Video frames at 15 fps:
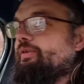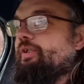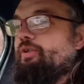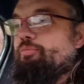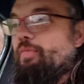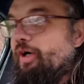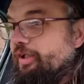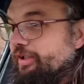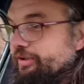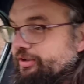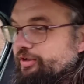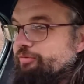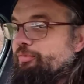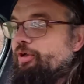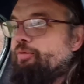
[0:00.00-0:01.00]
So the mileage
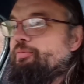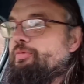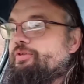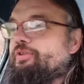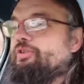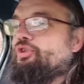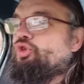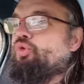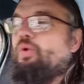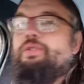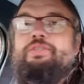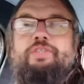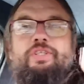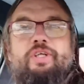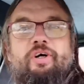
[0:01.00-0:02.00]
at the moment is
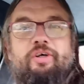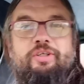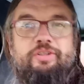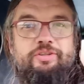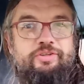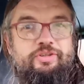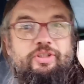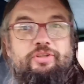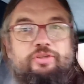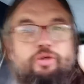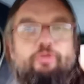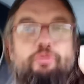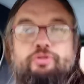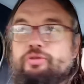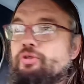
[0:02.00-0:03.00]

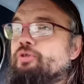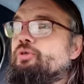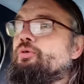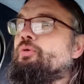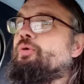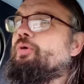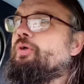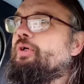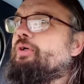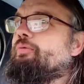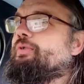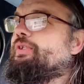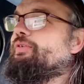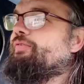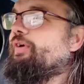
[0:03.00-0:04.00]
29,602,
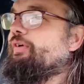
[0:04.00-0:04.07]
which is